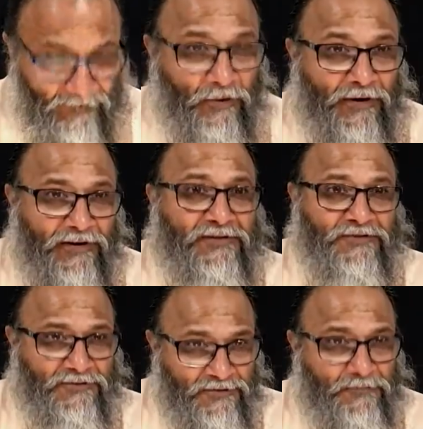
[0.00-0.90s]
even though it
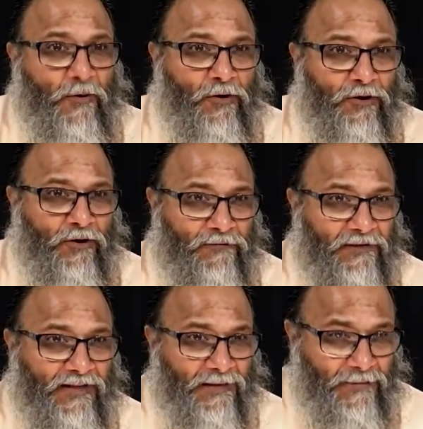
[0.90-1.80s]
is spoken
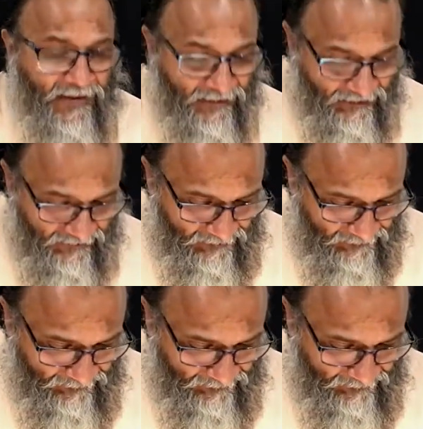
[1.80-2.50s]
of in that manner.